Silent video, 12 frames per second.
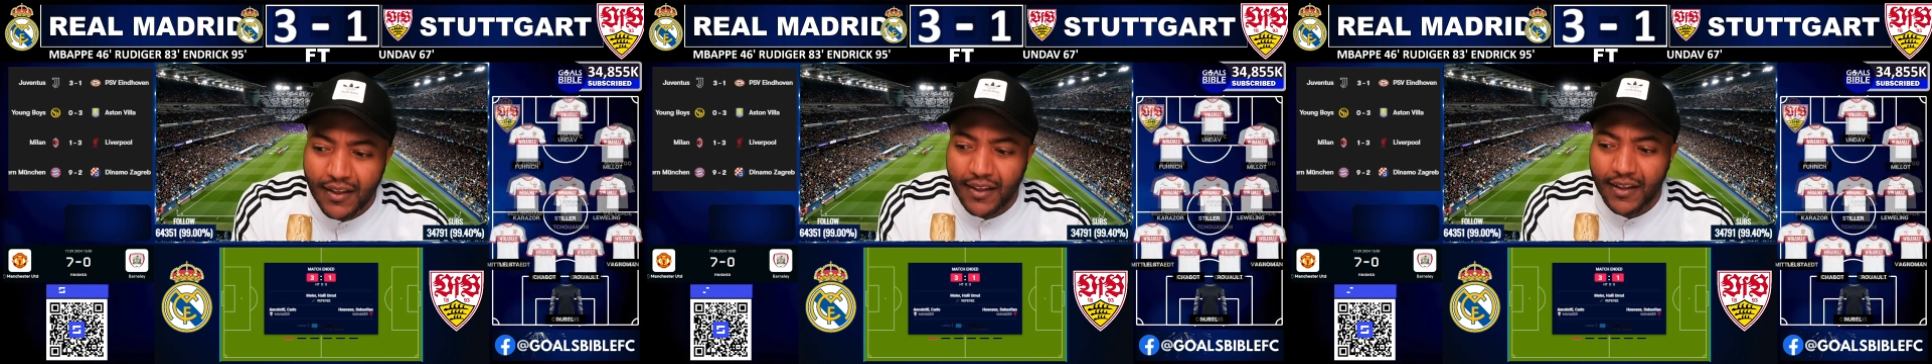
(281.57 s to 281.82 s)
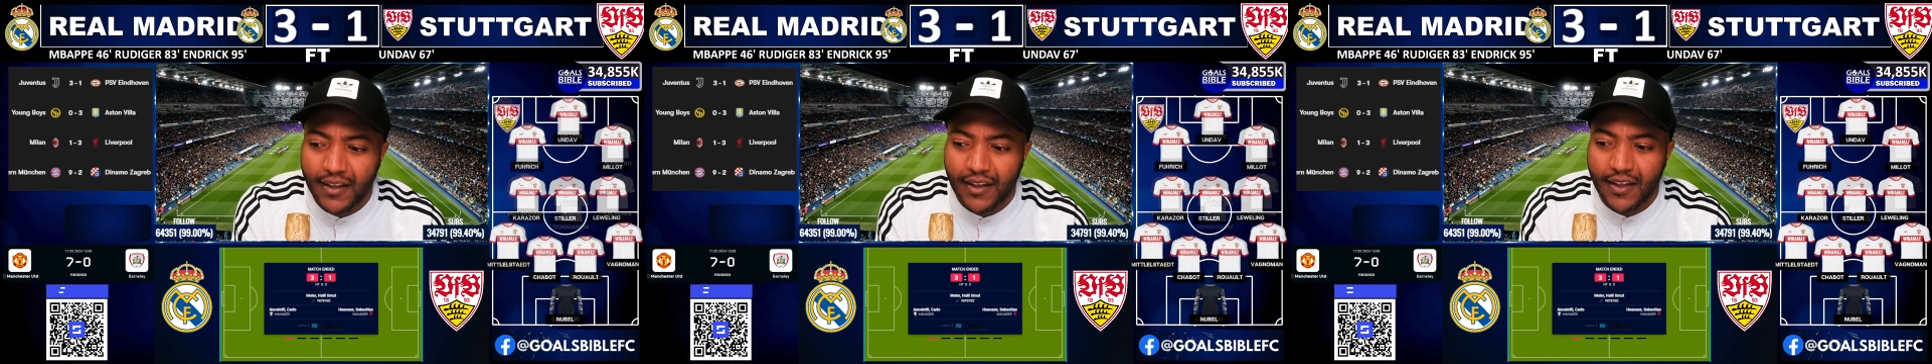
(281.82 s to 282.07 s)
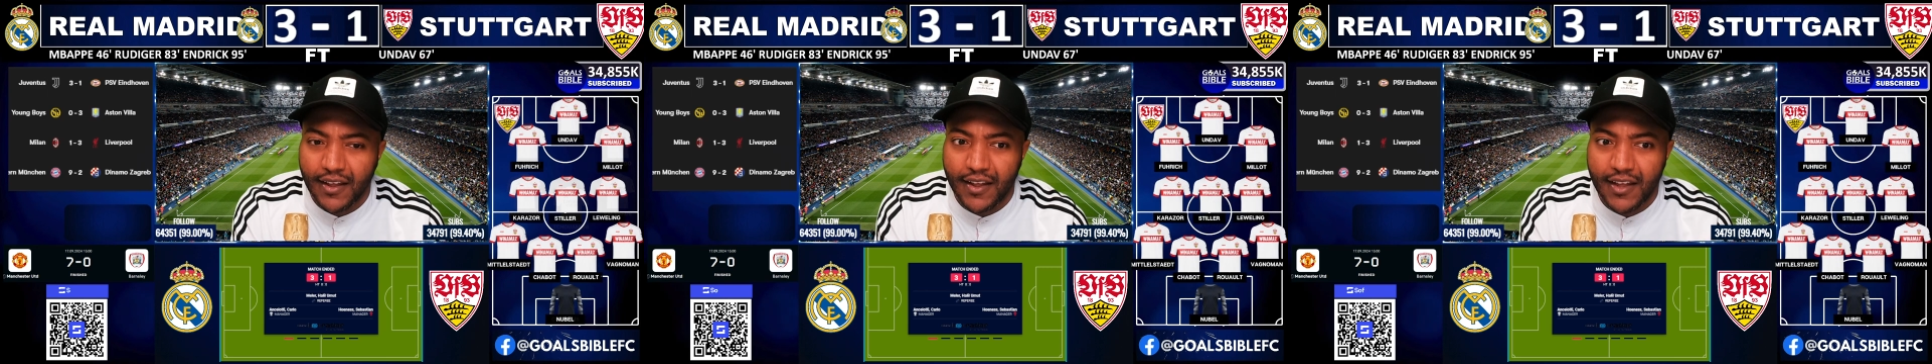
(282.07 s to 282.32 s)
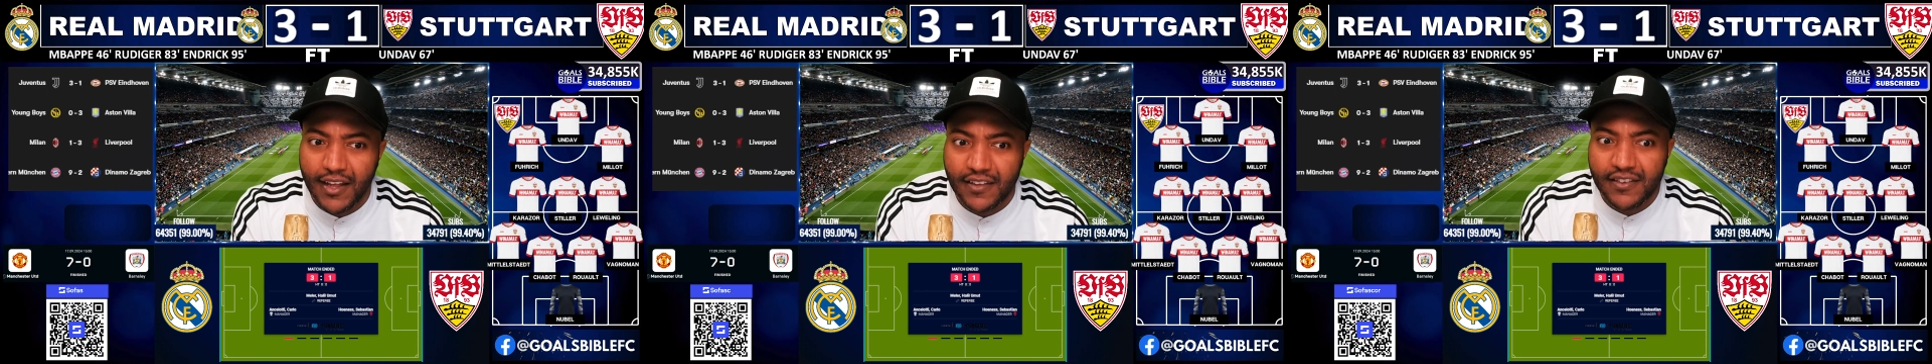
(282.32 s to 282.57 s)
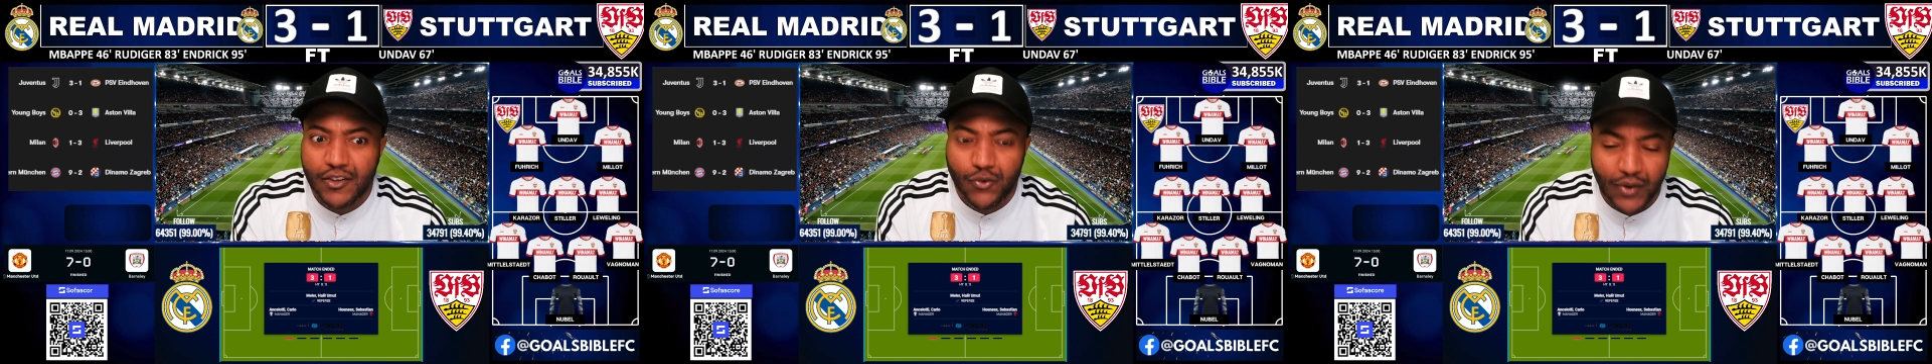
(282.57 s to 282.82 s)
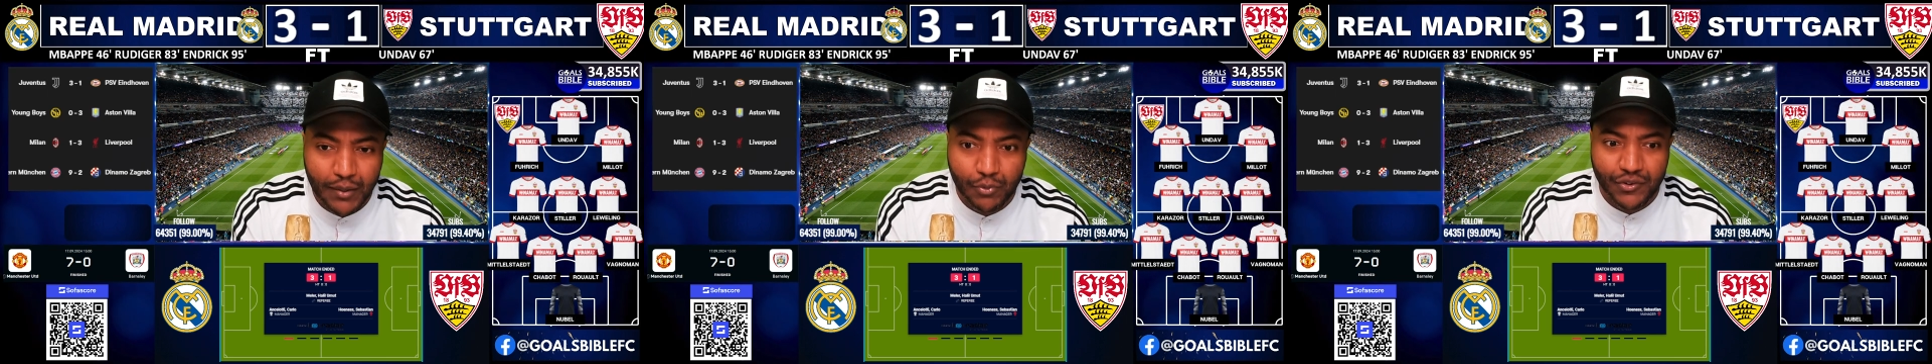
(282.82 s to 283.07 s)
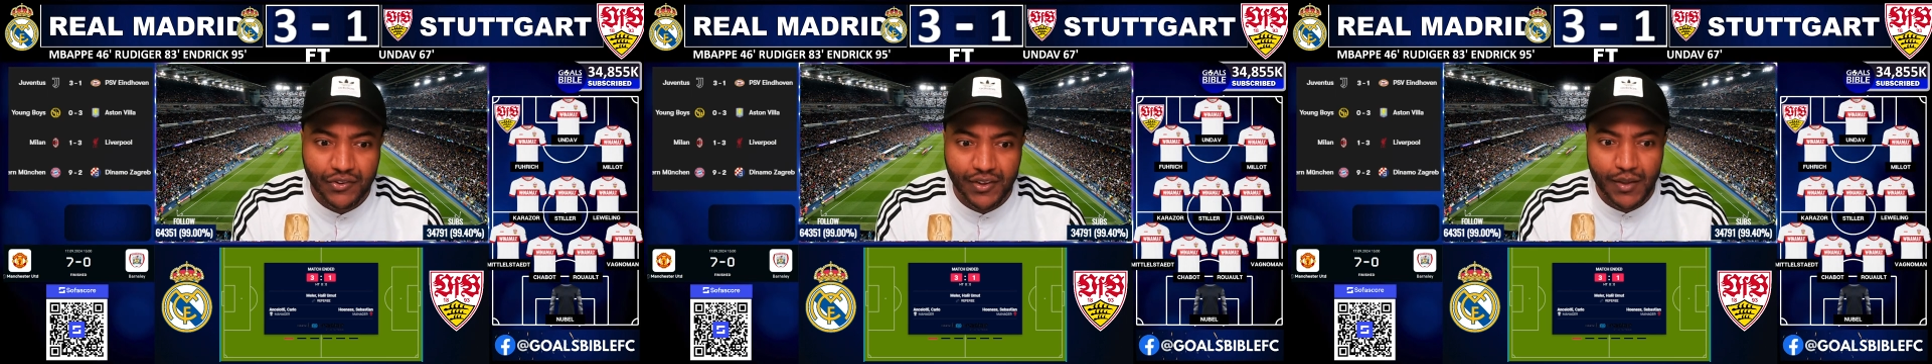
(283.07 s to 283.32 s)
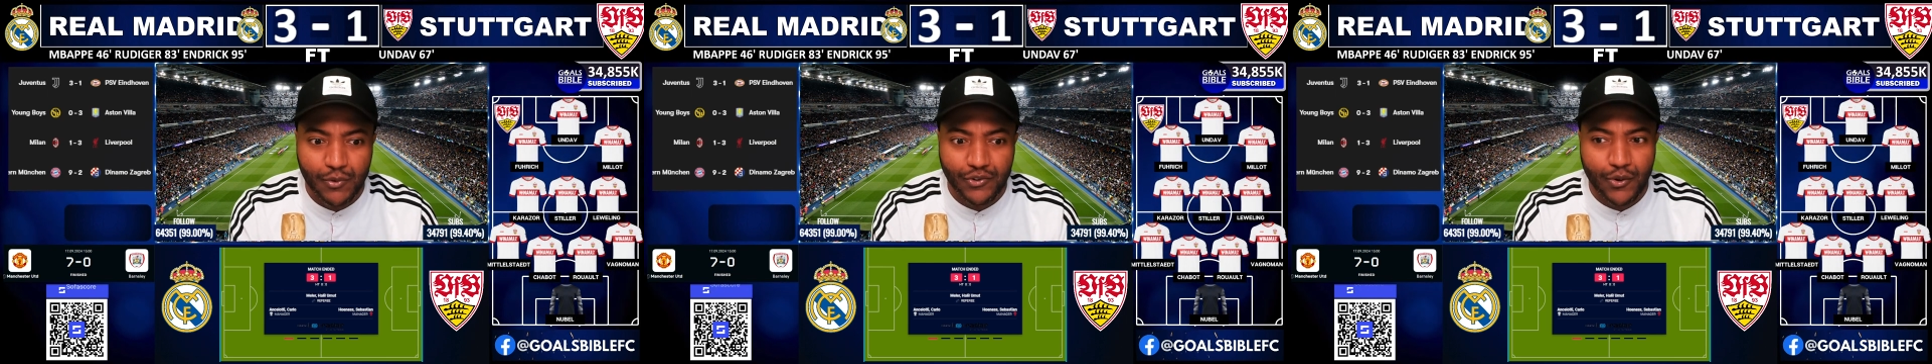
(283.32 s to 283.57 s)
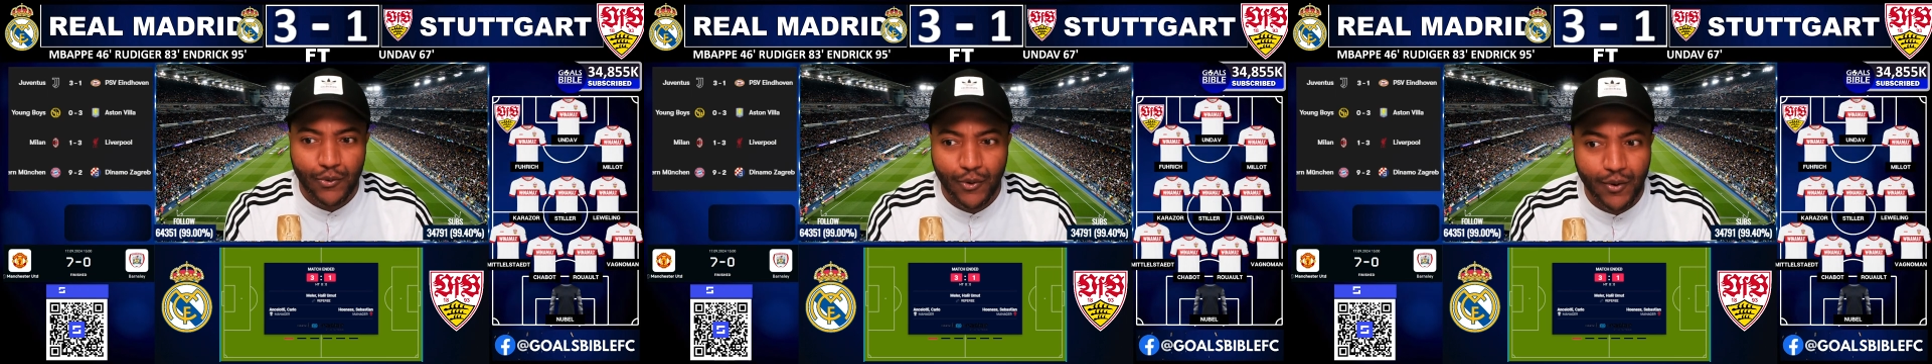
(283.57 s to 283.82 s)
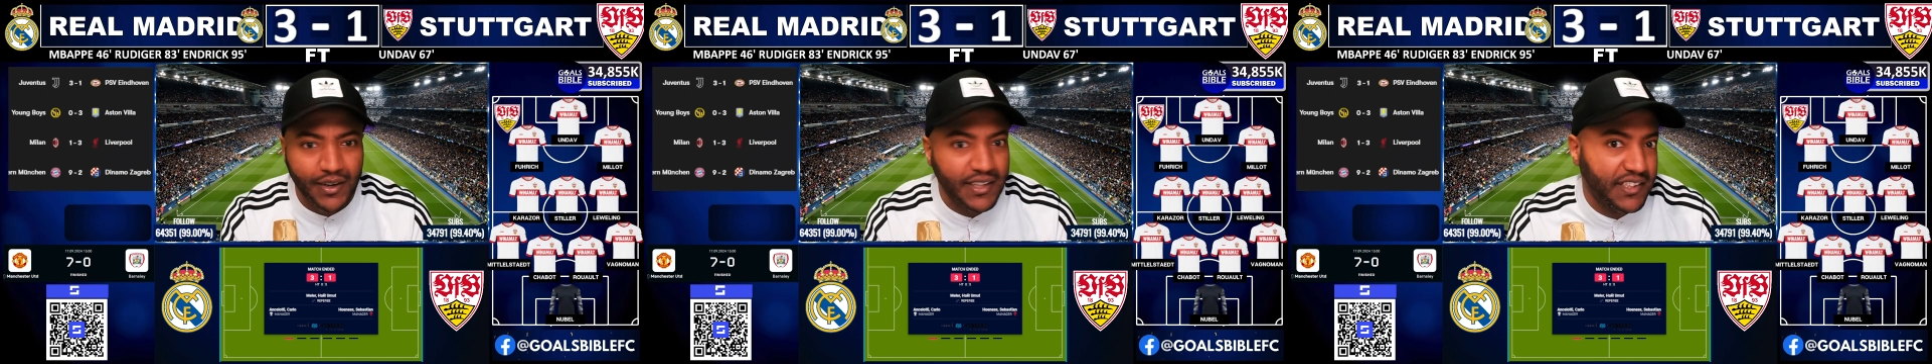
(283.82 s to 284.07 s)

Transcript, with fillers: Uh, it's incredible to see what's going on.